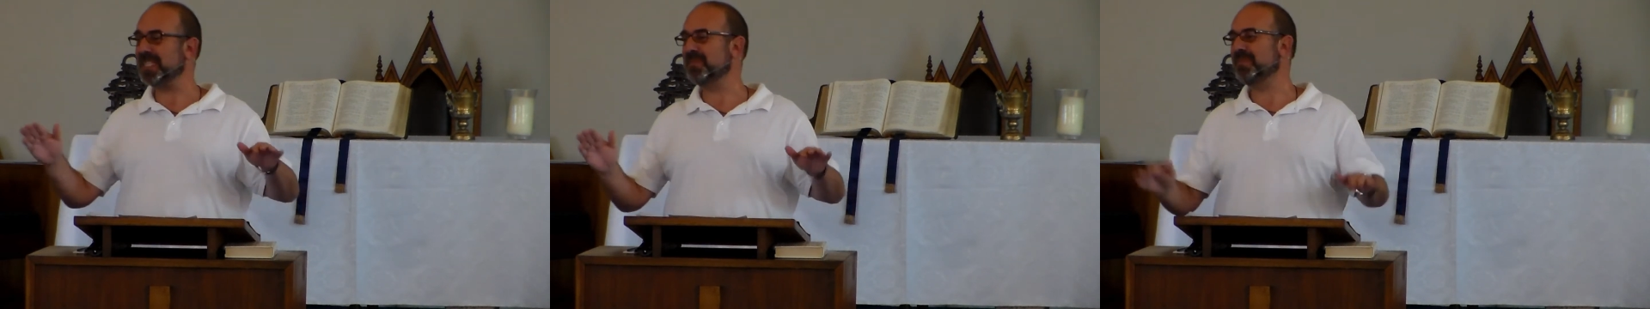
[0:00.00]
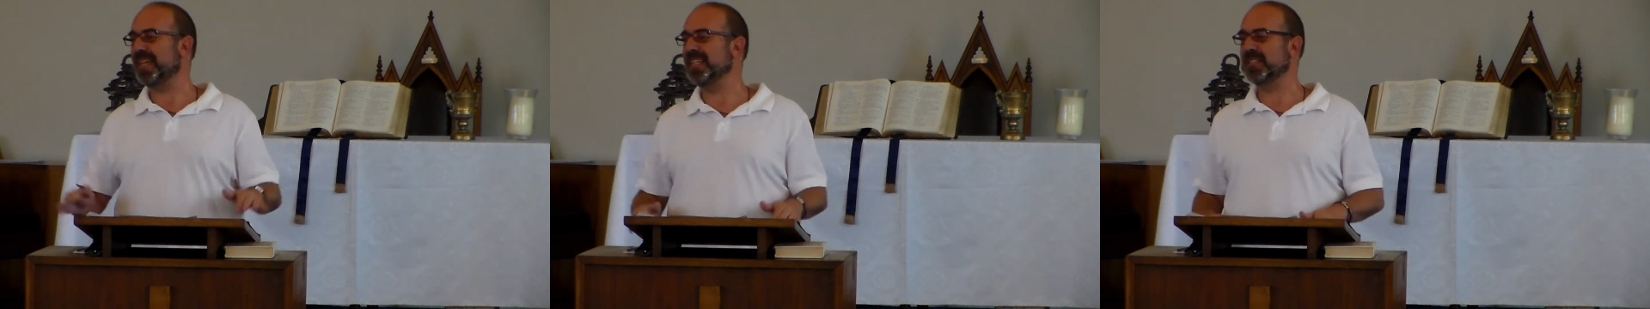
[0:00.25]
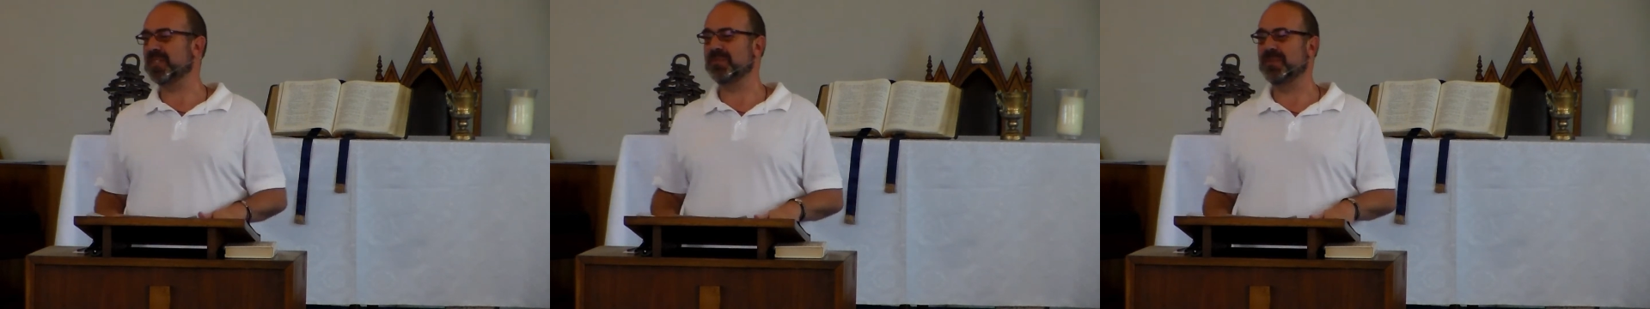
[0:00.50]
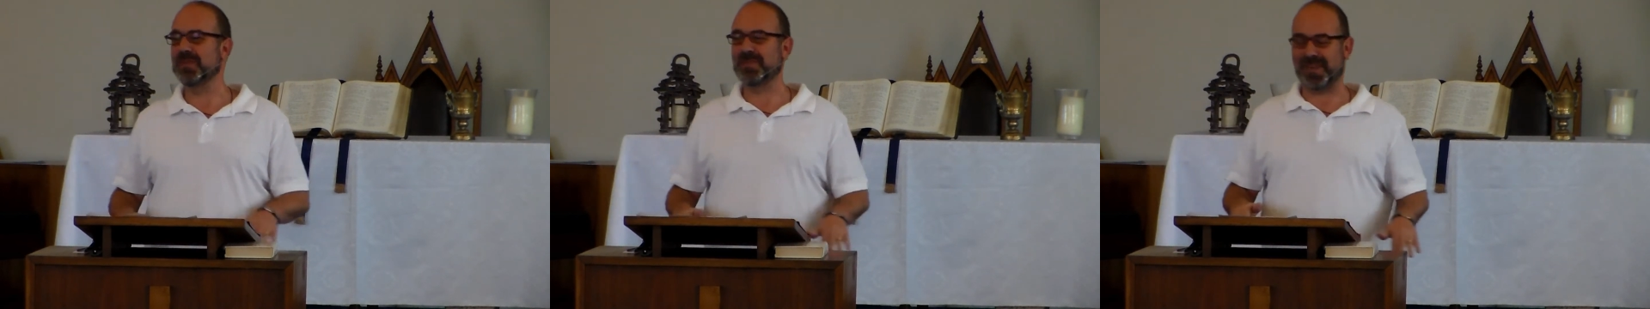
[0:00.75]
best place
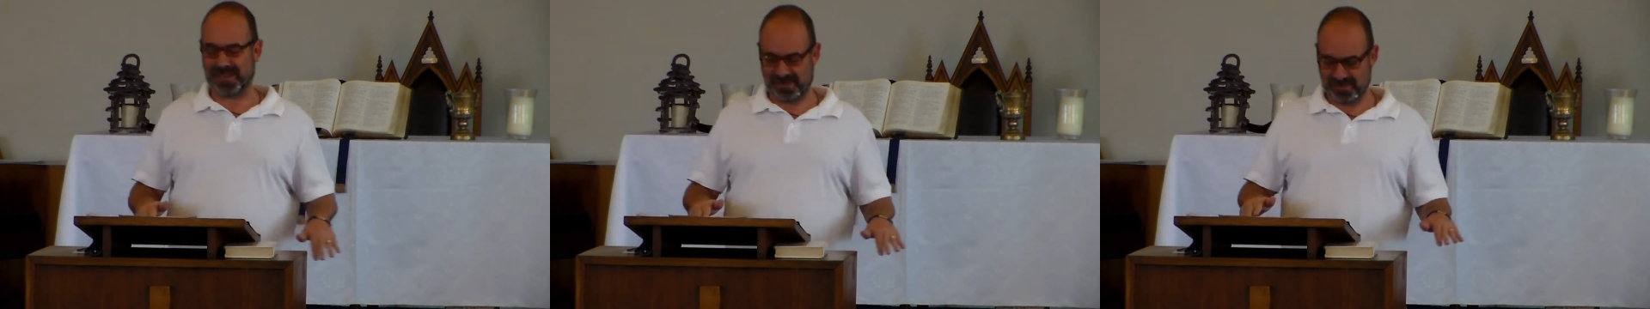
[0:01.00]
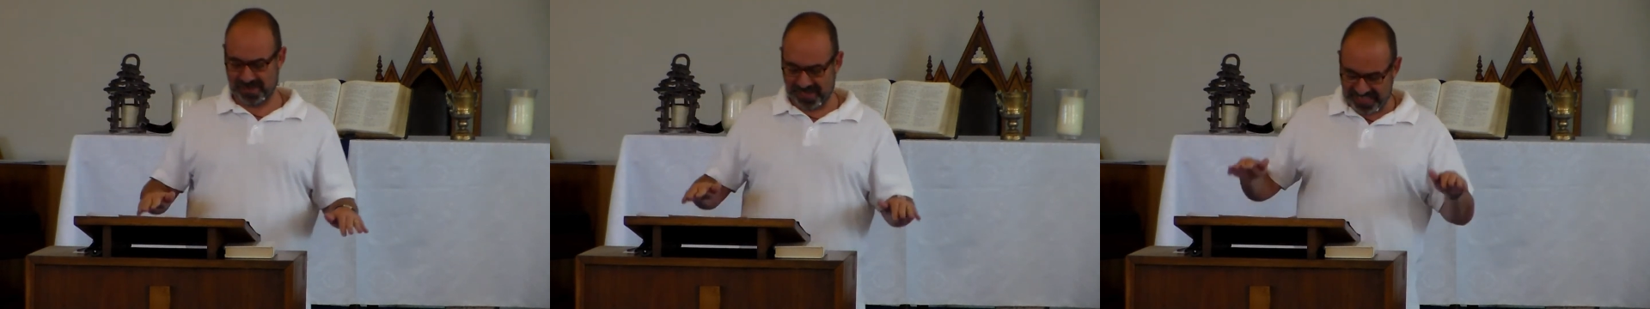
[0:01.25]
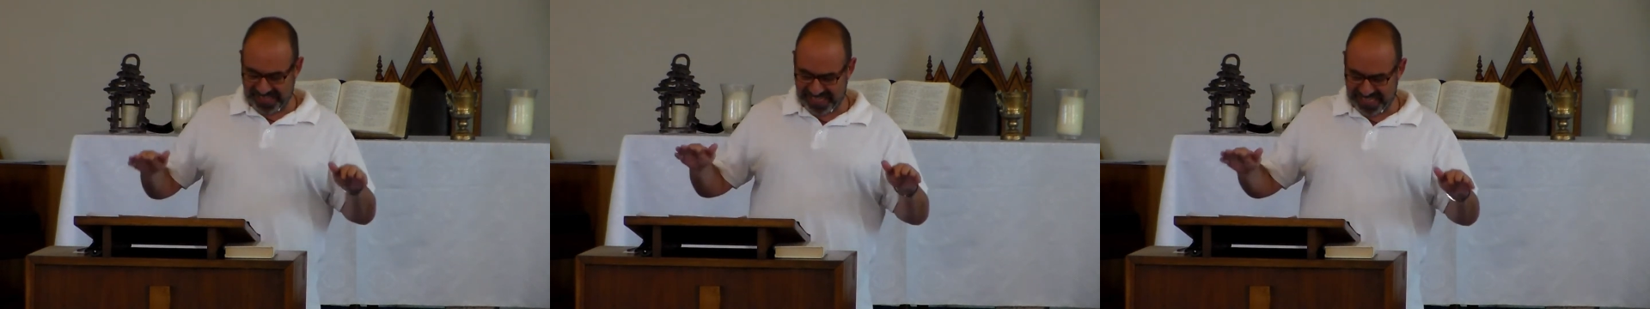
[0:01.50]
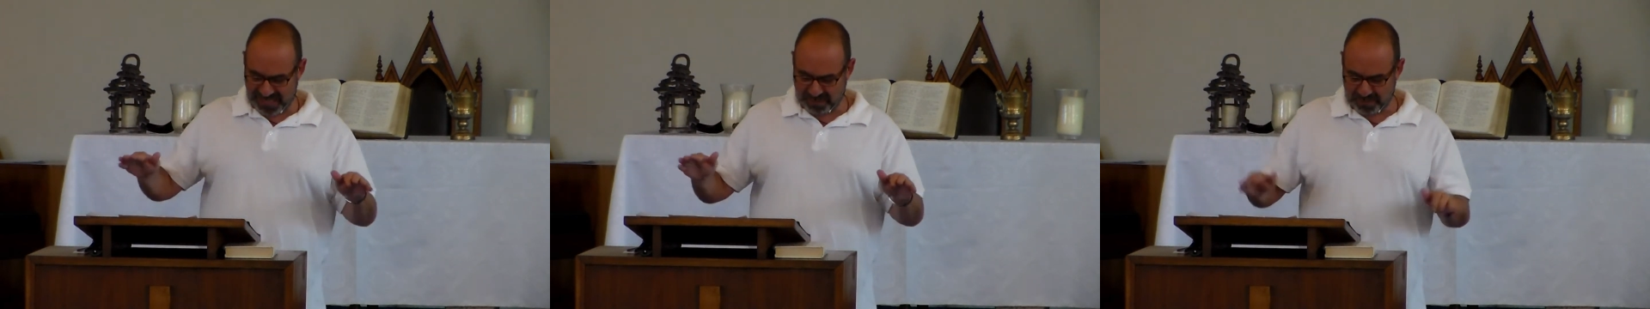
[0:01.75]
to be, by the way,
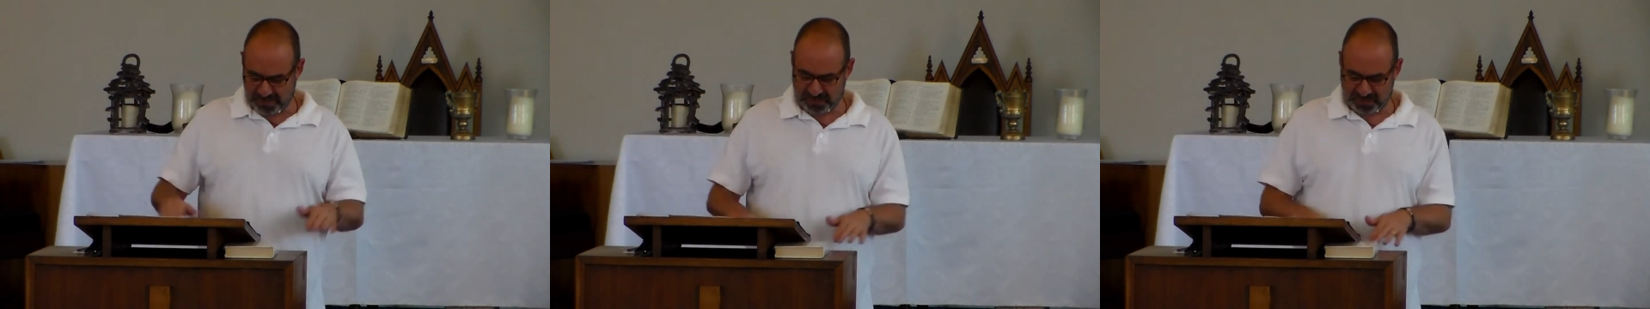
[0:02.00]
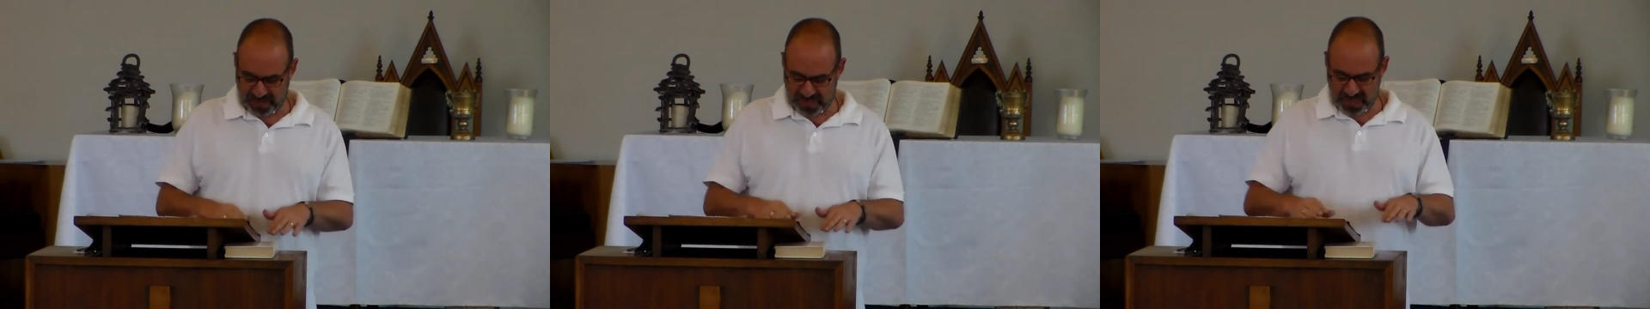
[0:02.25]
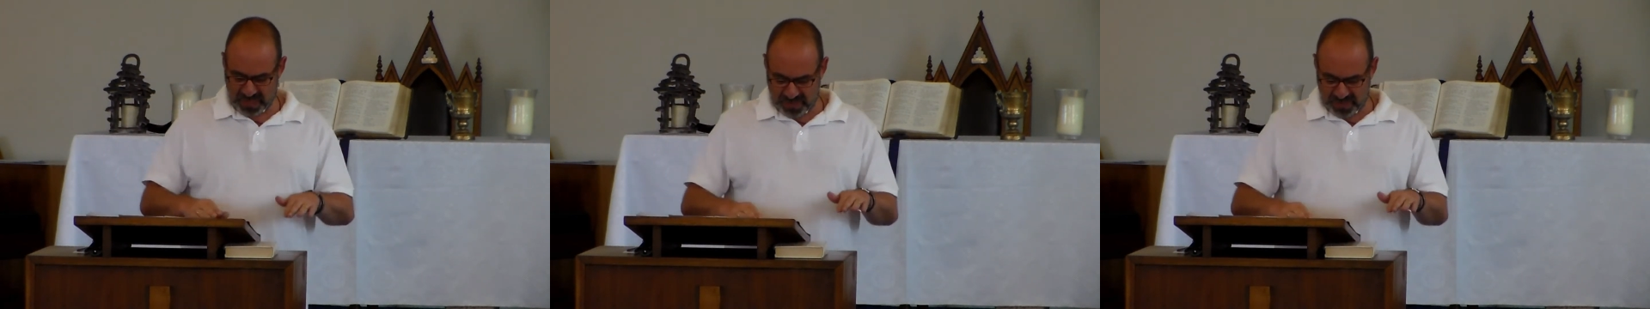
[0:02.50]
in the middle.